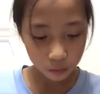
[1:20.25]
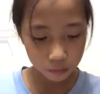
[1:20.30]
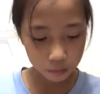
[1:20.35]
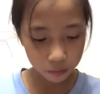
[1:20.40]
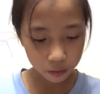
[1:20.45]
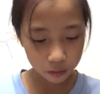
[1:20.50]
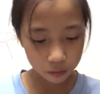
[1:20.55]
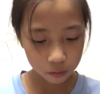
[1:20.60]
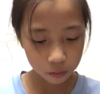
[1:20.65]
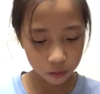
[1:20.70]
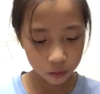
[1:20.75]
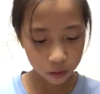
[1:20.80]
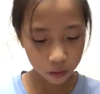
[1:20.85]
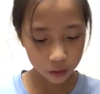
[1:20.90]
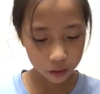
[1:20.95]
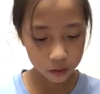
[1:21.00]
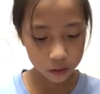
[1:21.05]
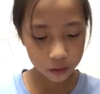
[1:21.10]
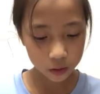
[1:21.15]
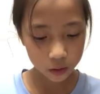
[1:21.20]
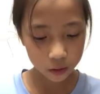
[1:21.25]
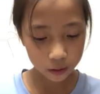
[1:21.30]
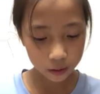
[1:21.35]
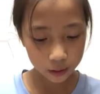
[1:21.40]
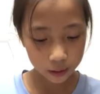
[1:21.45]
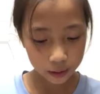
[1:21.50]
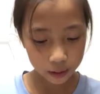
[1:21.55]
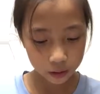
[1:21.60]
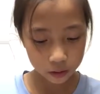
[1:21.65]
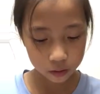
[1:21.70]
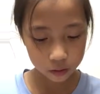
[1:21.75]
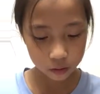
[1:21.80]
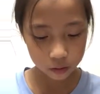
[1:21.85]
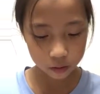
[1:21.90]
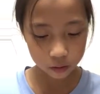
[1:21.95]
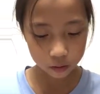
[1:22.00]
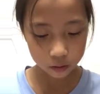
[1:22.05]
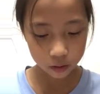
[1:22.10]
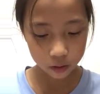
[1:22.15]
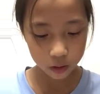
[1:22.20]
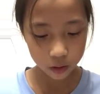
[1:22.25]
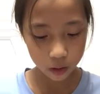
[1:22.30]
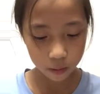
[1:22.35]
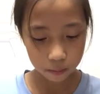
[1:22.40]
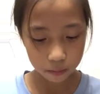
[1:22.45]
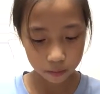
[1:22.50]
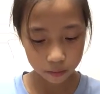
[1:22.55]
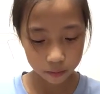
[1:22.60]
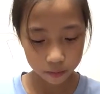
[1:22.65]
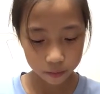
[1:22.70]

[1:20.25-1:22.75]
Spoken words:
Marilla said. Anne stood up.